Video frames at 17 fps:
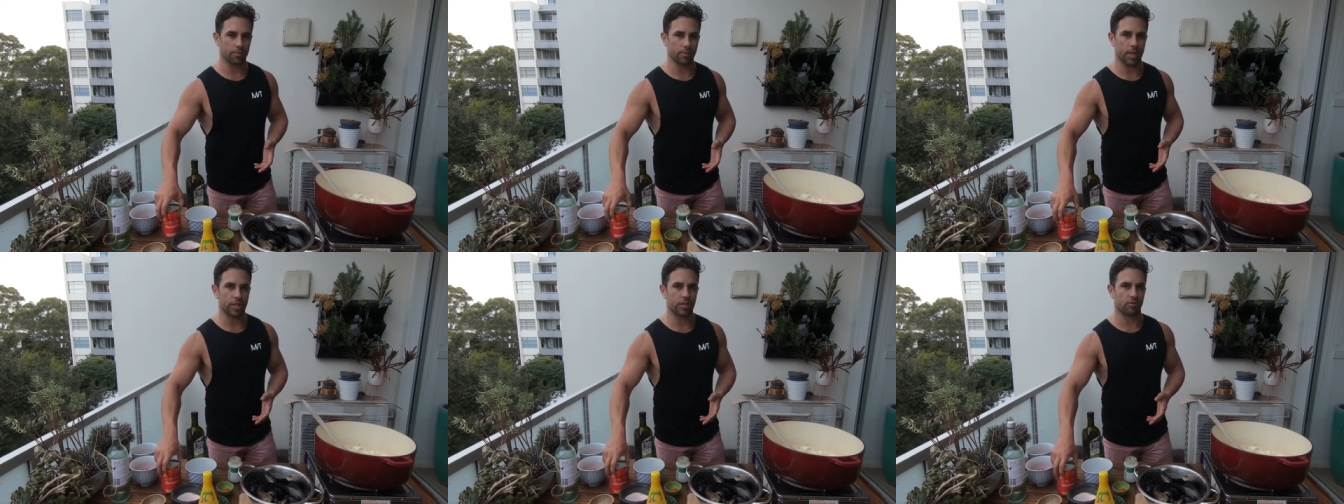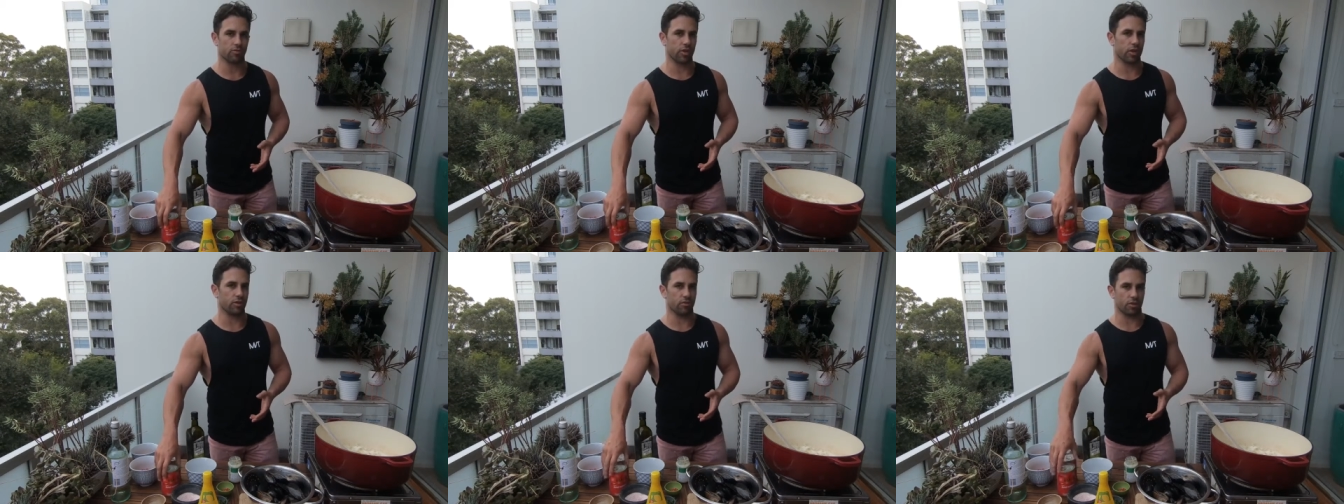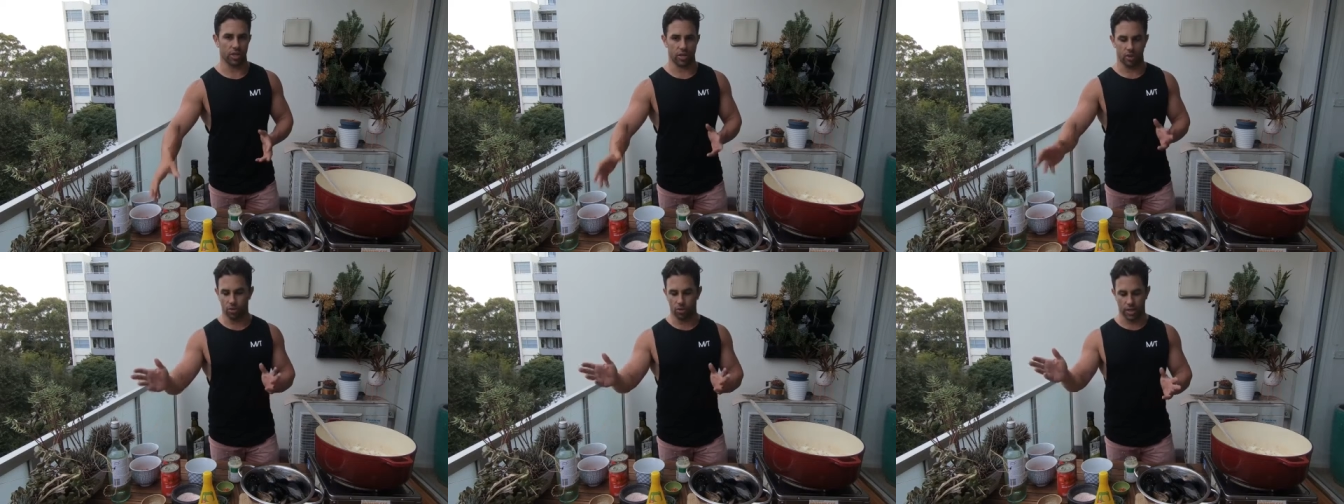and that's
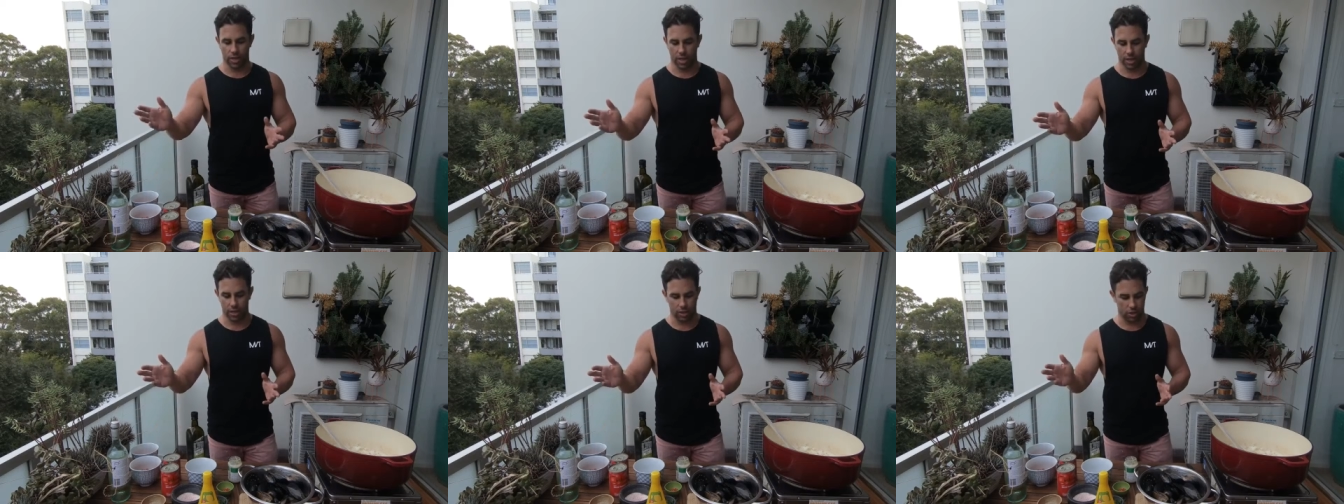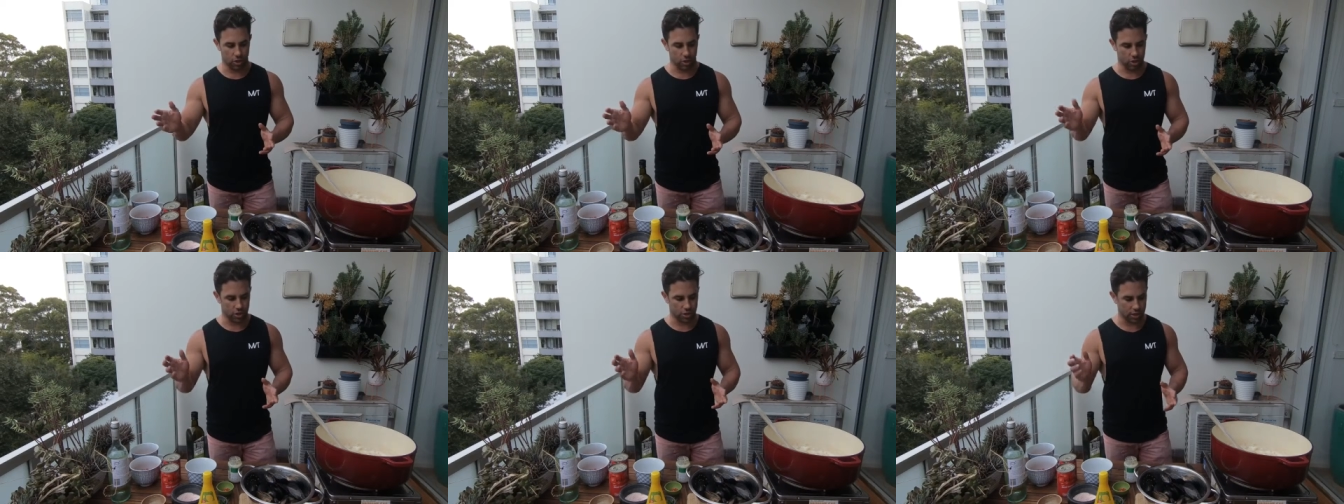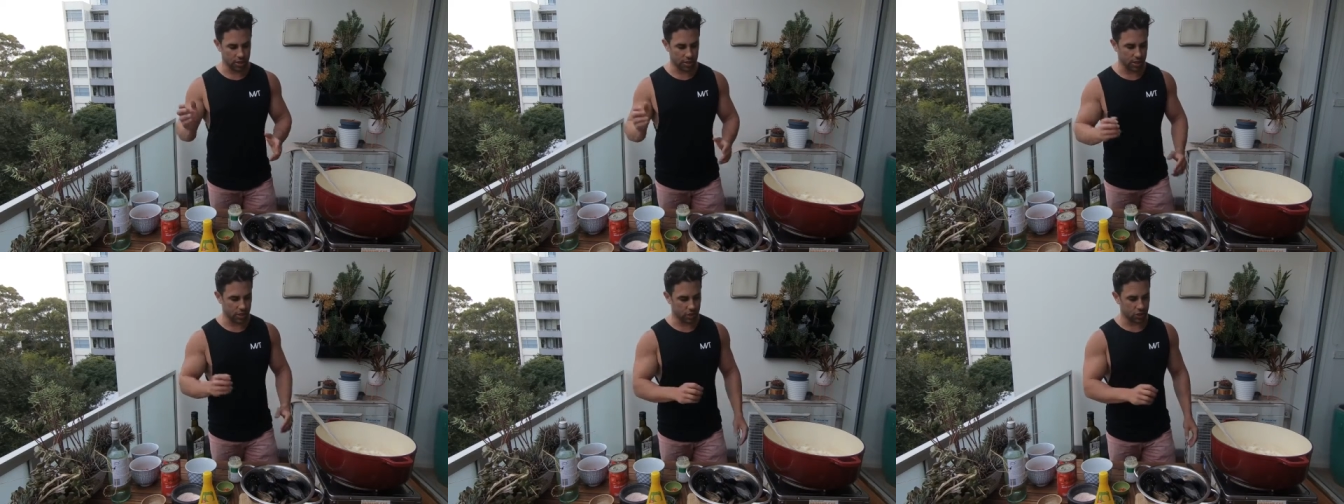really all you need to use
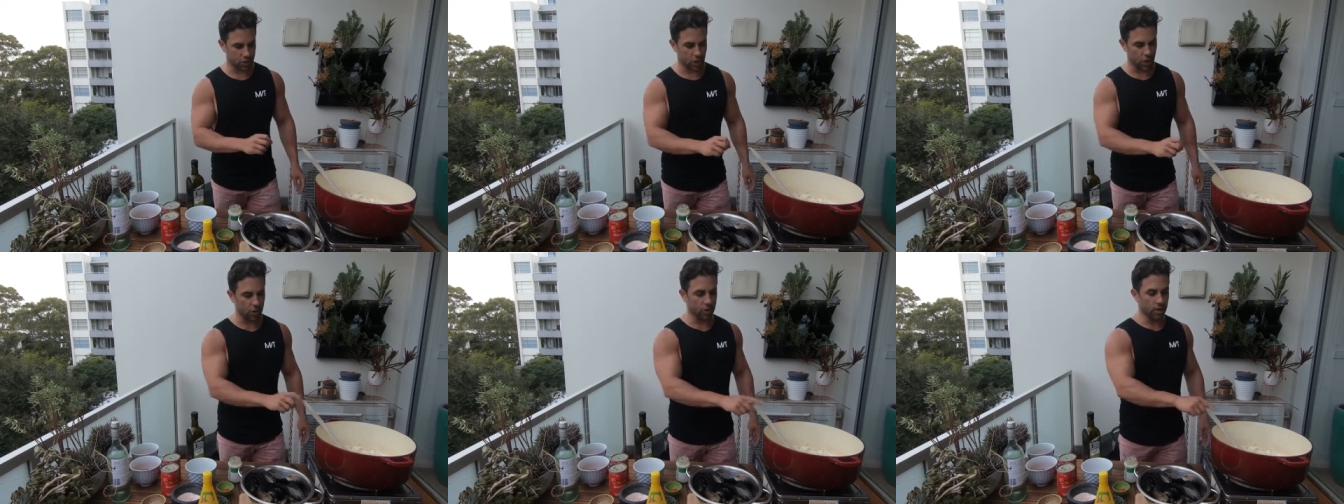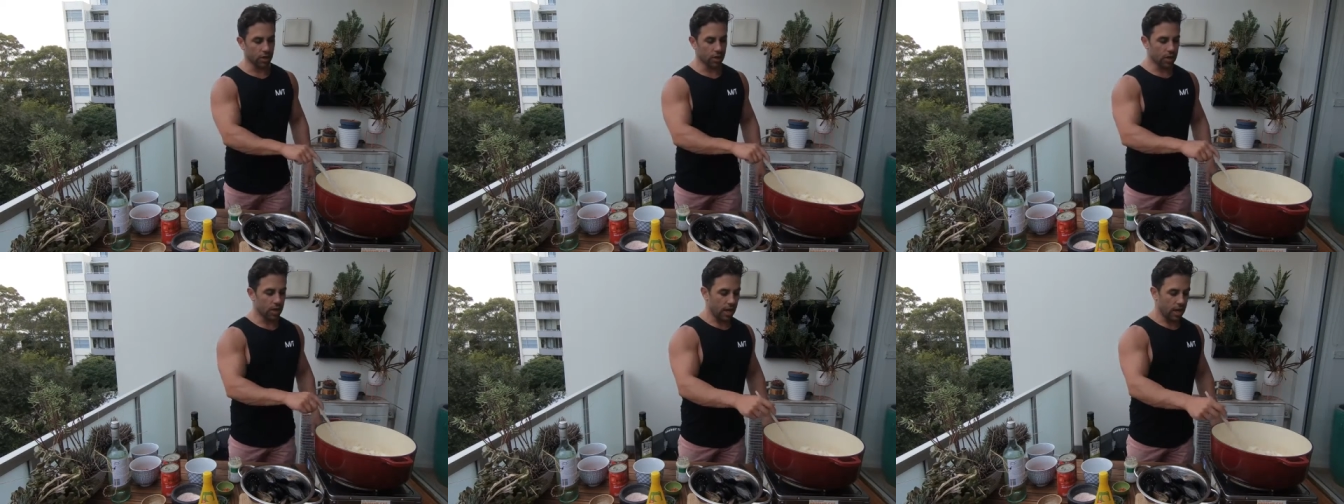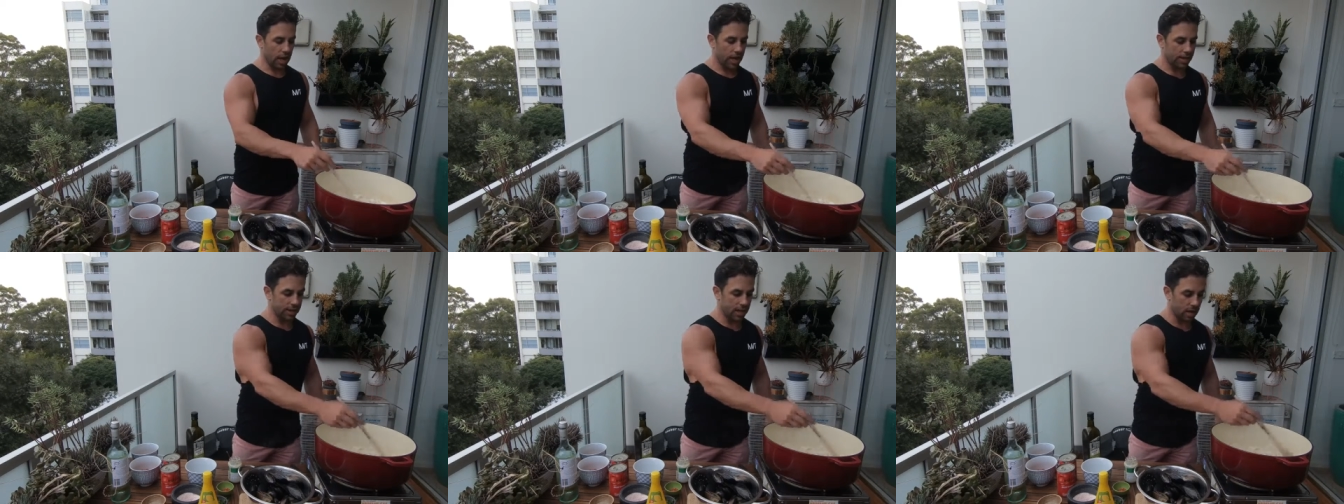this dish. So
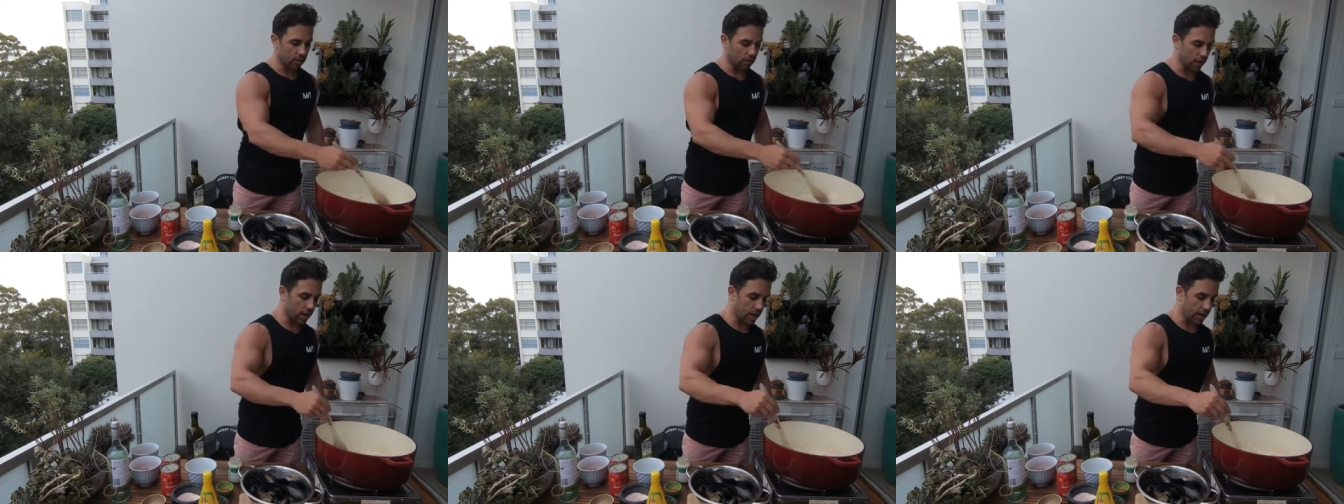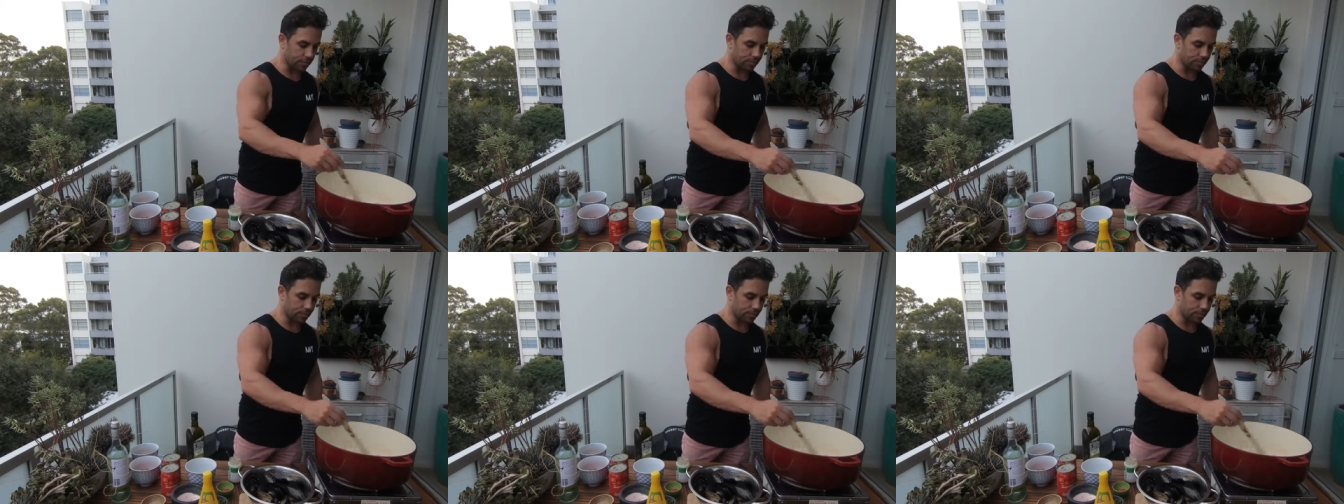as our